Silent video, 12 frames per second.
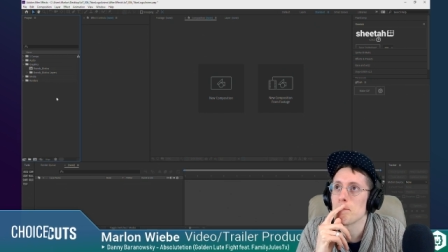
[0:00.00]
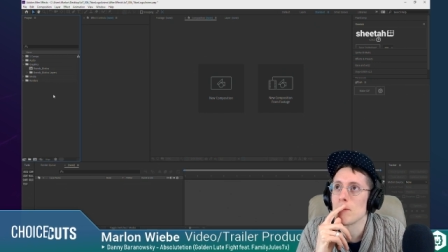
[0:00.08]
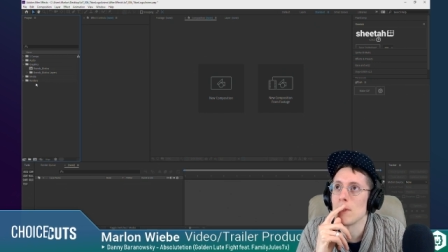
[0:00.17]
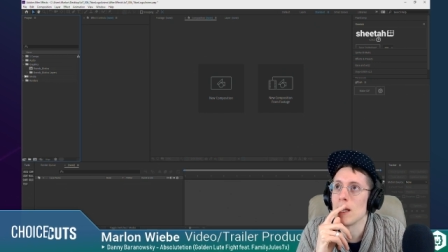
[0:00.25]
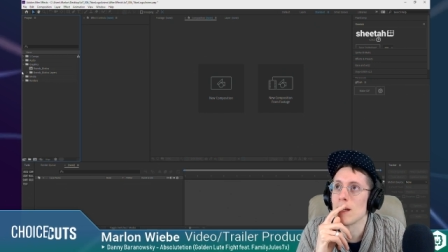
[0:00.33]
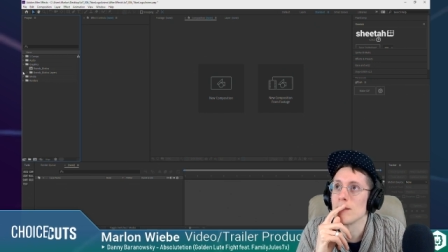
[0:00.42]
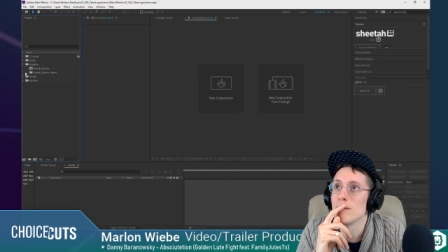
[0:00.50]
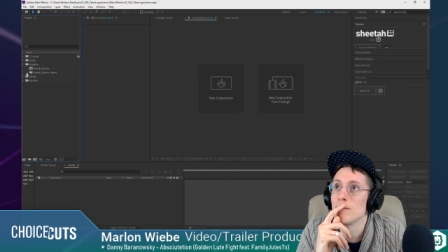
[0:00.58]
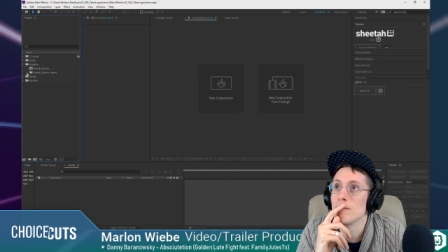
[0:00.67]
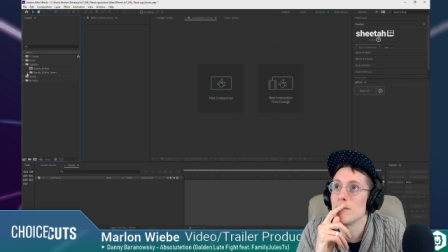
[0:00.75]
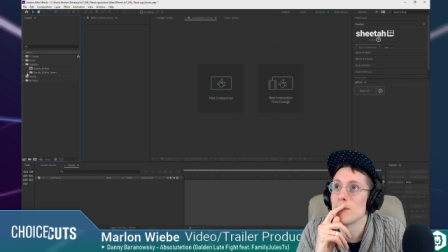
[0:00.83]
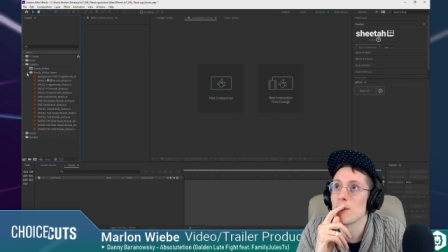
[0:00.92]
Yeah.
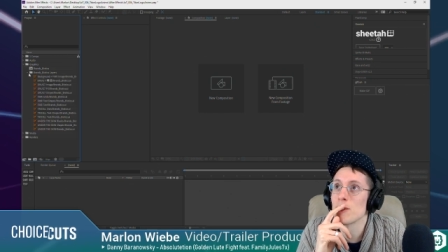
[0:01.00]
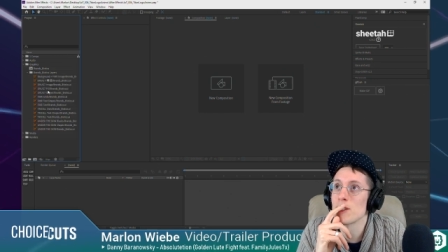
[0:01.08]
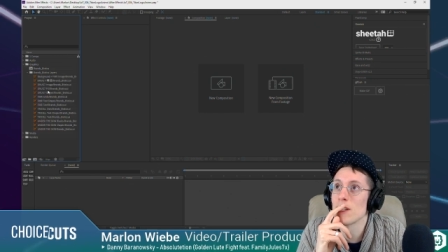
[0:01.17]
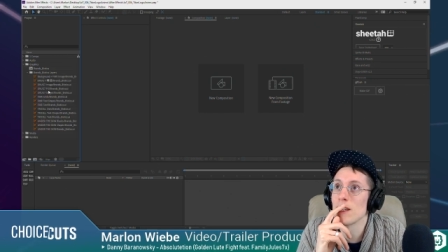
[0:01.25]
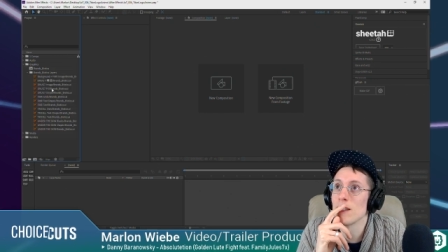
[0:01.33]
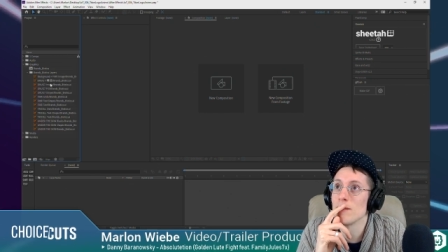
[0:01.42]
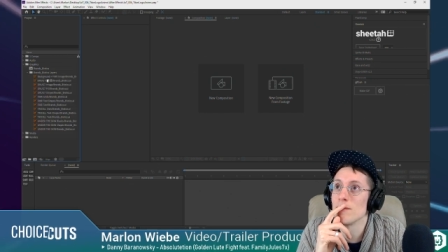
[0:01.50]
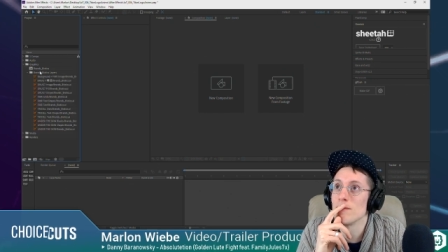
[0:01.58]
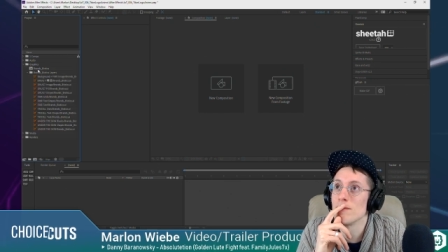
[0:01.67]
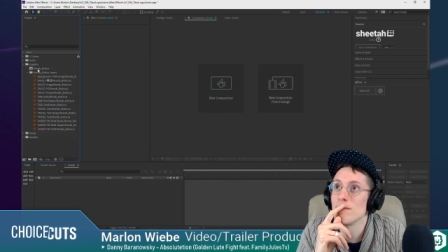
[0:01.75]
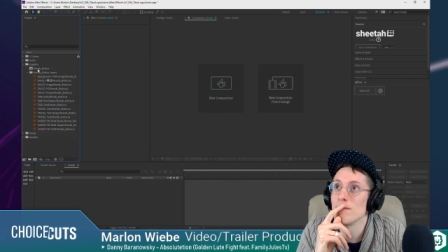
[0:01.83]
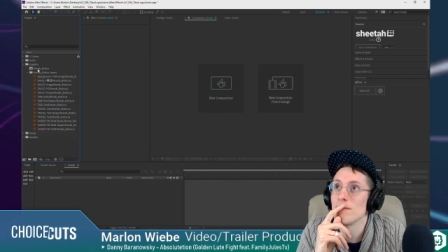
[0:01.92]
So it's
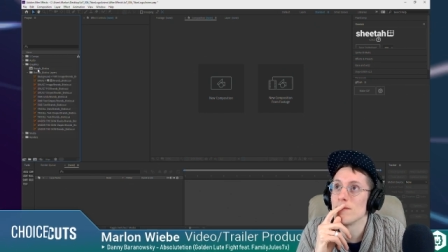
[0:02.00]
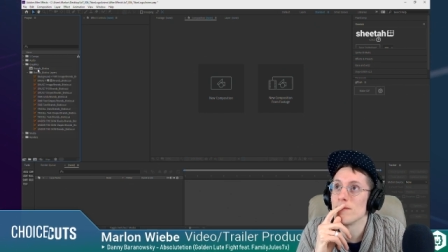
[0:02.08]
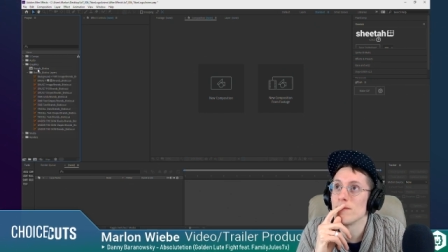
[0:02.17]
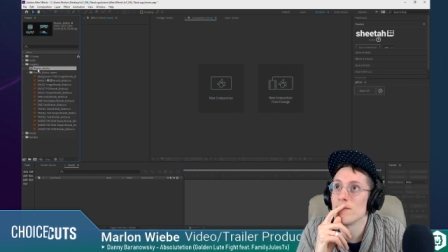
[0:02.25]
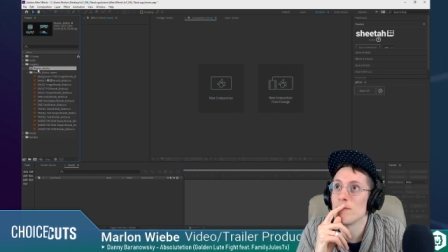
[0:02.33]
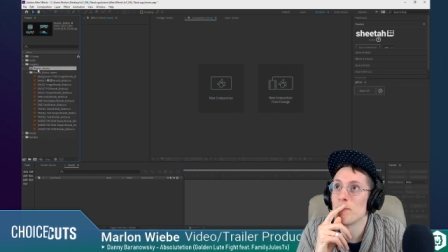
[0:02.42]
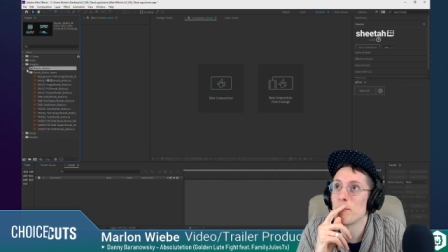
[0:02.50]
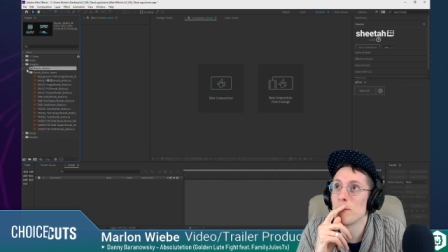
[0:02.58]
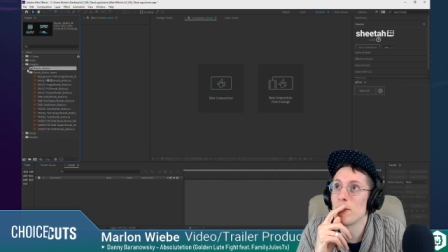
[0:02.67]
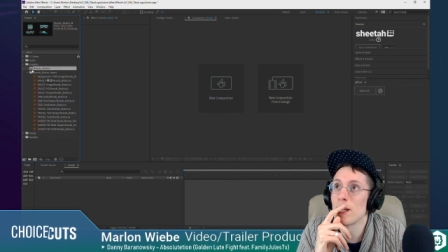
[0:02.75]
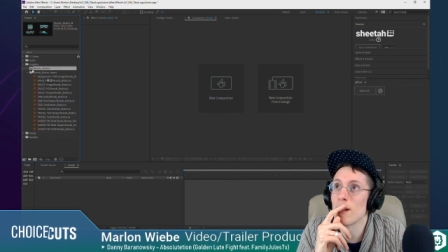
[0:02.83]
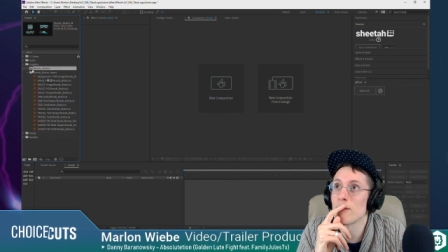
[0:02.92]

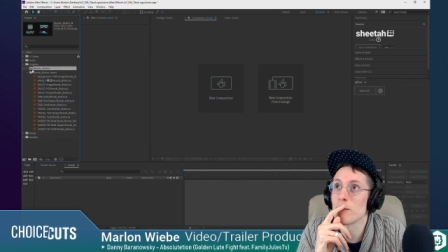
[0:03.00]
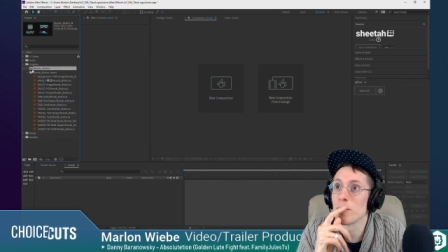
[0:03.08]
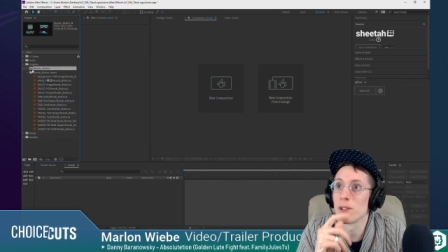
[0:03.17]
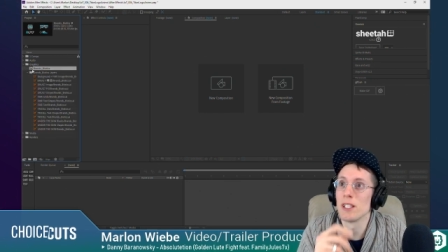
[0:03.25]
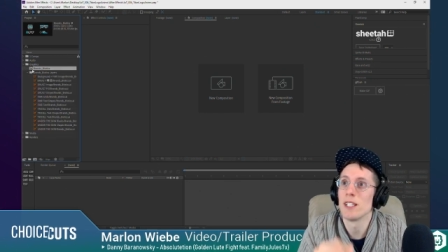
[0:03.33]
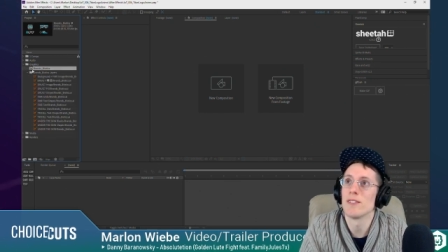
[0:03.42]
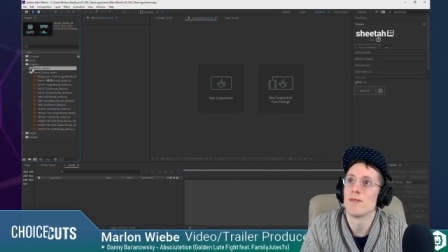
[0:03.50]
pretty comfortable in it.